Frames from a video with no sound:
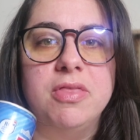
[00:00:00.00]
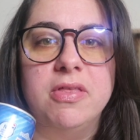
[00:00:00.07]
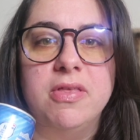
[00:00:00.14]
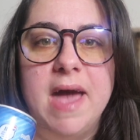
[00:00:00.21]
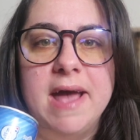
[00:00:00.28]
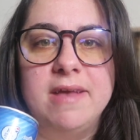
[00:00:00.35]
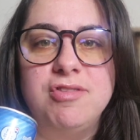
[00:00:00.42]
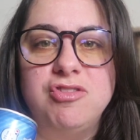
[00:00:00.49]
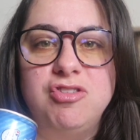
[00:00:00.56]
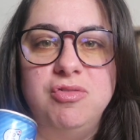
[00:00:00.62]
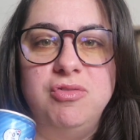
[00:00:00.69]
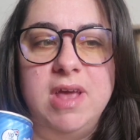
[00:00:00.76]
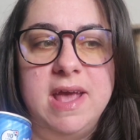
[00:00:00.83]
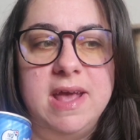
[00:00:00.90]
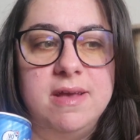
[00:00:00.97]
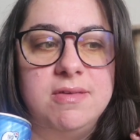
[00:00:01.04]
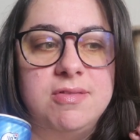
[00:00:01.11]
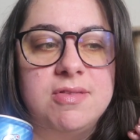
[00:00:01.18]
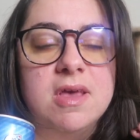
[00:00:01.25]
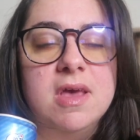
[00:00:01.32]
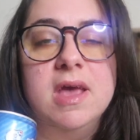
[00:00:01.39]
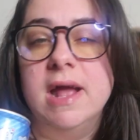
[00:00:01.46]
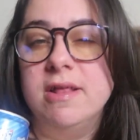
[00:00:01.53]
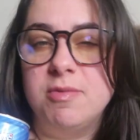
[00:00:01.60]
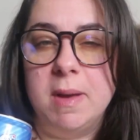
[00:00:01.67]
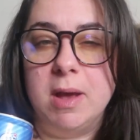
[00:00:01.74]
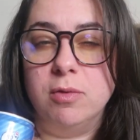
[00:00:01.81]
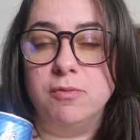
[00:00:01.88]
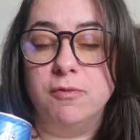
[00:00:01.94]
the last two days. It's
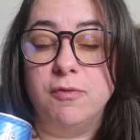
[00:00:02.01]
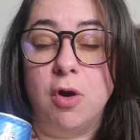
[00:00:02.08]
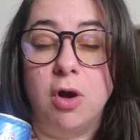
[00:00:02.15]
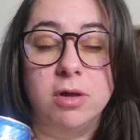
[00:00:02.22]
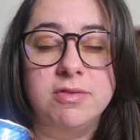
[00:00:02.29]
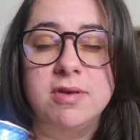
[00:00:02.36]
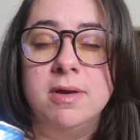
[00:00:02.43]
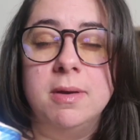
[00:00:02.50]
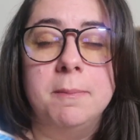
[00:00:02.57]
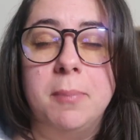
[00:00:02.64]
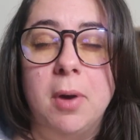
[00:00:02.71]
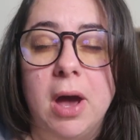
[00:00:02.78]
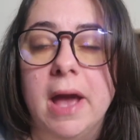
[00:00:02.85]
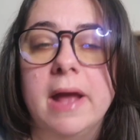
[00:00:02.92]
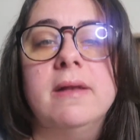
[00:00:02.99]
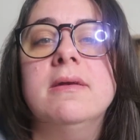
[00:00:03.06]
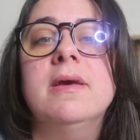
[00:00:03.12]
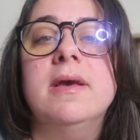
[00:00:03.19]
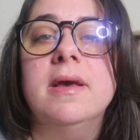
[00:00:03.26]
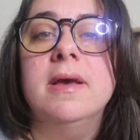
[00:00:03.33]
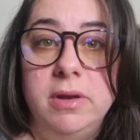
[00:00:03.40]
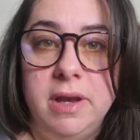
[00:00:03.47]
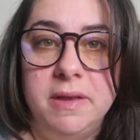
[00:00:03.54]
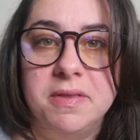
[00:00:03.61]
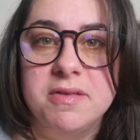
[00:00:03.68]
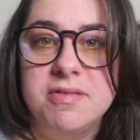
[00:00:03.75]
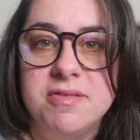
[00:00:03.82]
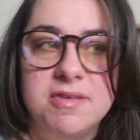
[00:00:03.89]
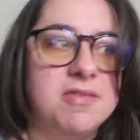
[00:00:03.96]
my own fault, but
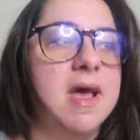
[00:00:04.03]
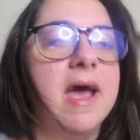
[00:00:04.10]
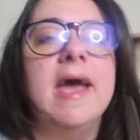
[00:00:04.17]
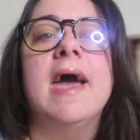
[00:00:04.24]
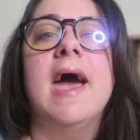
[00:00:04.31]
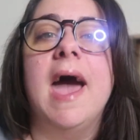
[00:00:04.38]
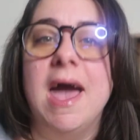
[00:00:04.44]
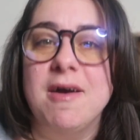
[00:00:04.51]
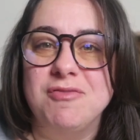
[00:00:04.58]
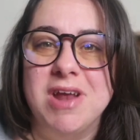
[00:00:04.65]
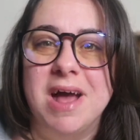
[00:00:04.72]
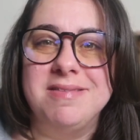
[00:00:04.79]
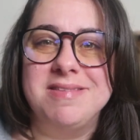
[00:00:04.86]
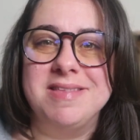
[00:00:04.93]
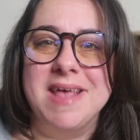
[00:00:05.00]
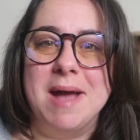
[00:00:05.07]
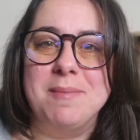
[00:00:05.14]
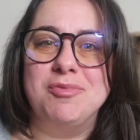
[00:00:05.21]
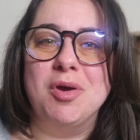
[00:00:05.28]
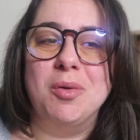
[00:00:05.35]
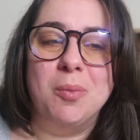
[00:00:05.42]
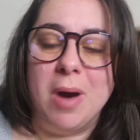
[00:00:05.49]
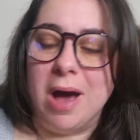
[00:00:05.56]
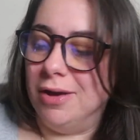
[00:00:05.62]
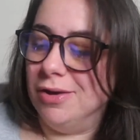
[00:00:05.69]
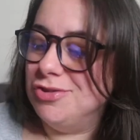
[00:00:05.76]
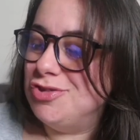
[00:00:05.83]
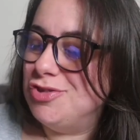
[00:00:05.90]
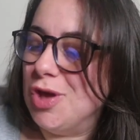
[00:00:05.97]
needless to say, I have not slept
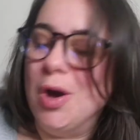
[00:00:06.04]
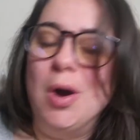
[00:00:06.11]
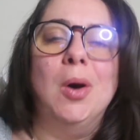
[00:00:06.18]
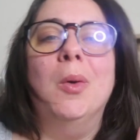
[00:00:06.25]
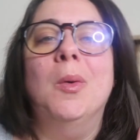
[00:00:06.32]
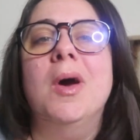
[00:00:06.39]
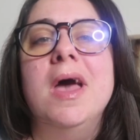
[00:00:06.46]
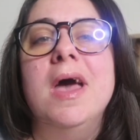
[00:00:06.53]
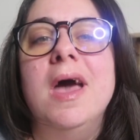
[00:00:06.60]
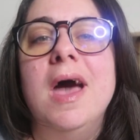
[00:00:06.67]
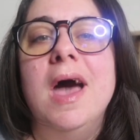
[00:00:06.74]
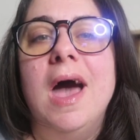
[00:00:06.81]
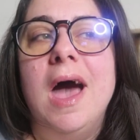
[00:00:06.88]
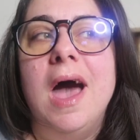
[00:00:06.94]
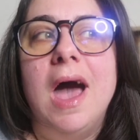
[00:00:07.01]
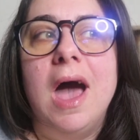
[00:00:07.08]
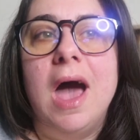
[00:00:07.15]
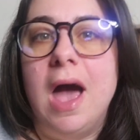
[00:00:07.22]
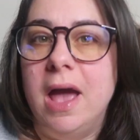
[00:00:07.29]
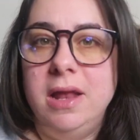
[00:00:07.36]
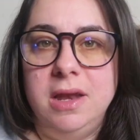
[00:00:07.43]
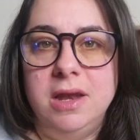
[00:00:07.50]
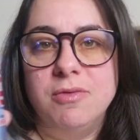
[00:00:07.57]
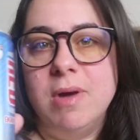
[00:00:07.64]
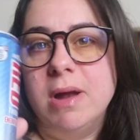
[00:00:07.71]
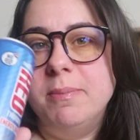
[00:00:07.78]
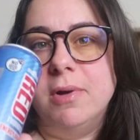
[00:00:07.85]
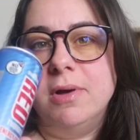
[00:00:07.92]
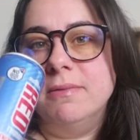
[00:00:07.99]
well. So I need a
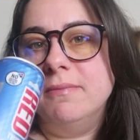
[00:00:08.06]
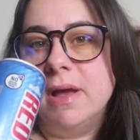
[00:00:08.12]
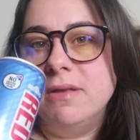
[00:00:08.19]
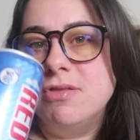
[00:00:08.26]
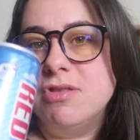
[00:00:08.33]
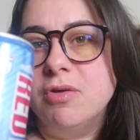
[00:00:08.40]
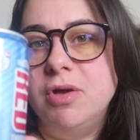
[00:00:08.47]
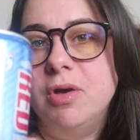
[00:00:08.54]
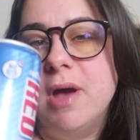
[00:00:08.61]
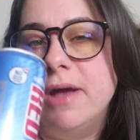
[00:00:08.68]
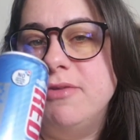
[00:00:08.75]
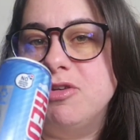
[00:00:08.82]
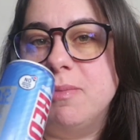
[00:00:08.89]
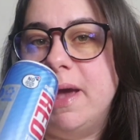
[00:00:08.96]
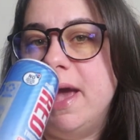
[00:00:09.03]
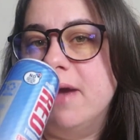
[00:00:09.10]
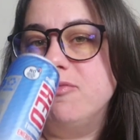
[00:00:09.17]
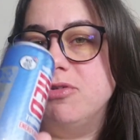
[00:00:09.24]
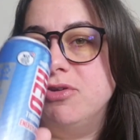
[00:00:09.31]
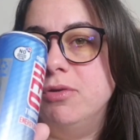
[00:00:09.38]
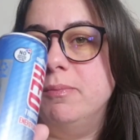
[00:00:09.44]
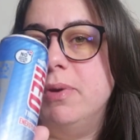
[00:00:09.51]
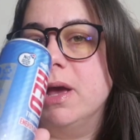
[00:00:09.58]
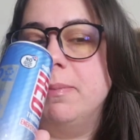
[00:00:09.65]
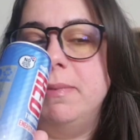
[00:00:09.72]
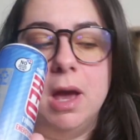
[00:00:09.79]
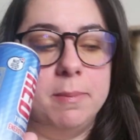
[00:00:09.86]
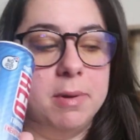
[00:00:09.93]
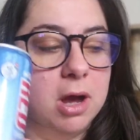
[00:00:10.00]
Red Bull. And so you guys are my afternoon
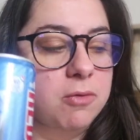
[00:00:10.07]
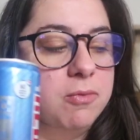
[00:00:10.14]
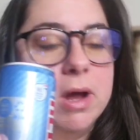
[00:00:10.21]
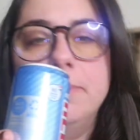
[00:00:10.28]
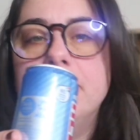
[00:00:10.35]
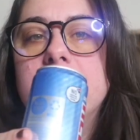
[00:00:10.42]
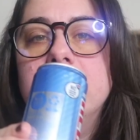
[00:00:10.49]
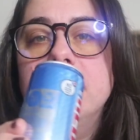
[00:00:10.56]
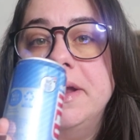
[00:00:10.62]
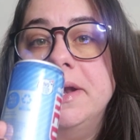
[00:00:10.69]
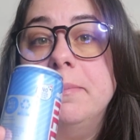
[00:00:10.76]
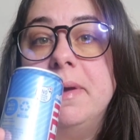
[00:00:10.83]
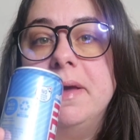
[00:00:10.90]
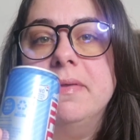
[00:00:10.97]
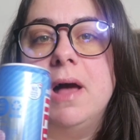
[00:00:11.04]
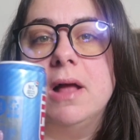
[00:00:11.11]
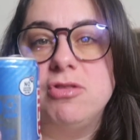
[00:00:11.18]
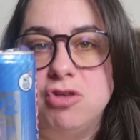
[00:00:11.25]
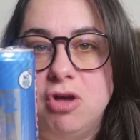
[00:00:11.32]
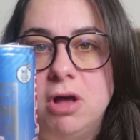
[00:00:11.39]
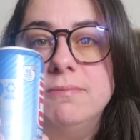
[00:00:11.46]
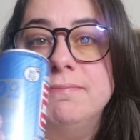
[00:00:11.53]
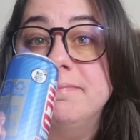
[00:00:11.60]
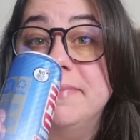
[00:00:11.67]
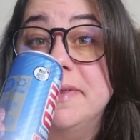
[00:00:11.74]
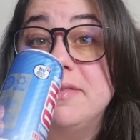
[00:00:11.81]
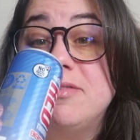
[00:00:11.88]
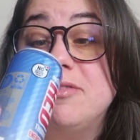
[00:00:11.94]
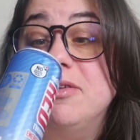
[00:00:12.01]
pick-me-up. A Red Bull and a Big Lots haul.
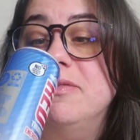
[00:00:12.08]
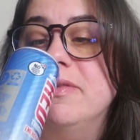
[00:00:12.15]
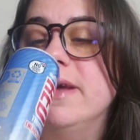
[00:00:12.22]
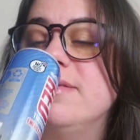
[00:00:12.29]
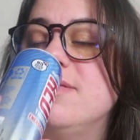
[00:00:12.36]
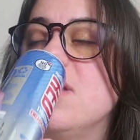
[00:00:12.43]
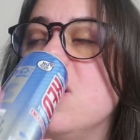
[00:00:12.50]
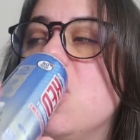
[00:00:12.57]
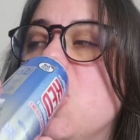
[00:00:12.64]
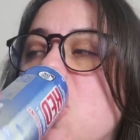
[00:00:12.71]
Let's do this.